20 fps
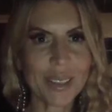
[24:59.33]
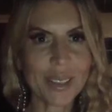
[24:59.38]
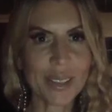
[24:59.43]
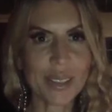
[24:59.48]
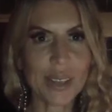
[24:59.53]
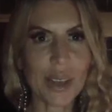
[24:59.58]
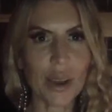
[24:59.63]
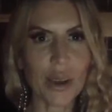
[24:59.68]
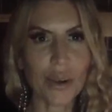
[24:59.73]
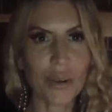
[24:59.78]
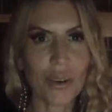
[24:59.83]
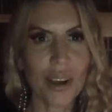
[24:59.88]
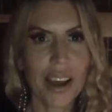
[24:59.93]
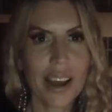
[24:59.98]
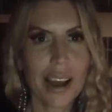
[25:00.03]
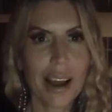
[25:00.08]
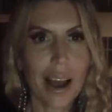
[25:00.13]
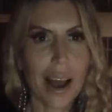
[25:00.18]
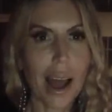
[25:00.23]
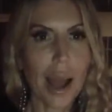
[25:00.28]
So
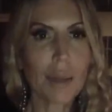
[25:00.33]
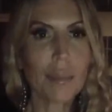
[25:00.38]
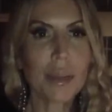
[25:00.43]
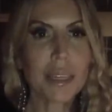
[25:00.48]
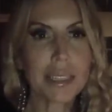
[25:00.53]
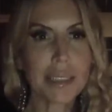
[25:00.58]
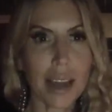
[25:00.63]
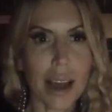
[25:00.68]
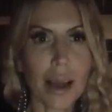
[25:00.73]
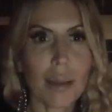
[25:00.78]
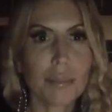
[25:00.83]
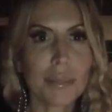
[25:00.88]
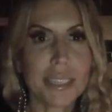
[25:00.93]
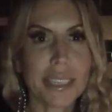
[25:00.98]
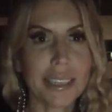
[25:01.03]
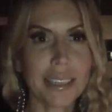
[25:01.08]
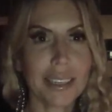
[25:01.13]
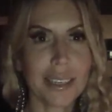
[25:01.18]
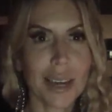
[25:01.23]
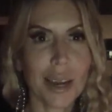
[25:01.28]
I'm
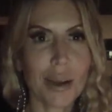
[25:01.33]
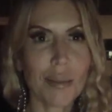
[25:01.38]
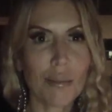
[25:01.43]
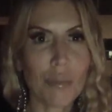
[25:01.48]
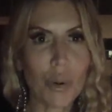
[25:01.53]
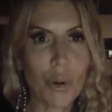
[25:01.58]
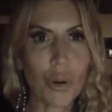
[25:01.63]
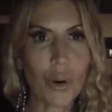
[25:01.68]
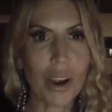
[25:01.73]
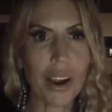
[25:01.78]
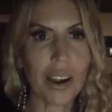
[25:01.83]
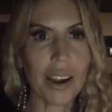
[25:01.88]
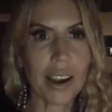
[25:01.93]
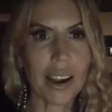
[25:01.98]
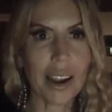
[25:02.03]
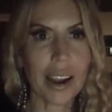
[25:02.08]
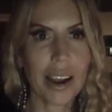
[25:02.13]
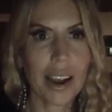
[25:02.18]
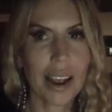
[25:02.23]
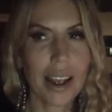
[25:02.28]
adopting a
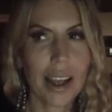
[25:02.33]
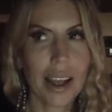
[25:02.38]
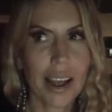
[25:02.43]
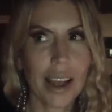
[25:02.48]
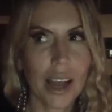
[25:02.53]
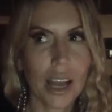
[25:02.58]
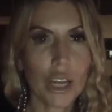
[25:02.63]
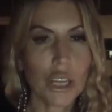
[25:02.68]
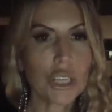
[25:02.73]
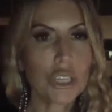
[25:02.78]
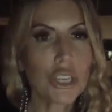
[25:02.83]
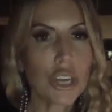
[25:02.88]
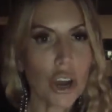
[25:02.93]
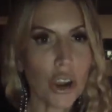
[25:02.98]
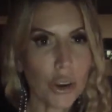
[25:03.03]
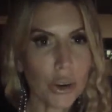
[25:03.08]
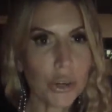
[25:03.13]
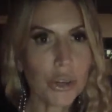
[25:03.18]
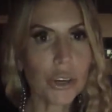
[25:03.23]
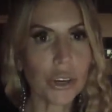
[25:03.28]
more
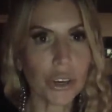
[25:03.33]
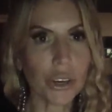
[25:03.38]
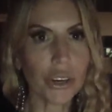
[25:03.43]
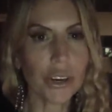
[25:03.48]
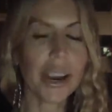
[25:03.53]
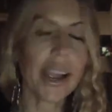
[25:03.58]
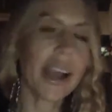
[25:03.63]
darker